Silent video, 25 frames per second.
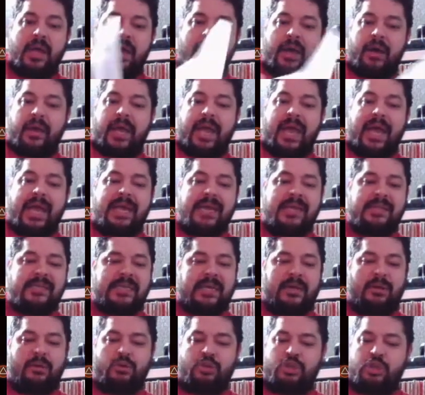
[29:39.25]
Okay, it
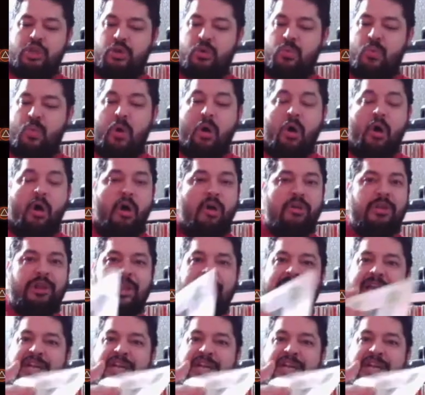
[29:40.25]
tells you all the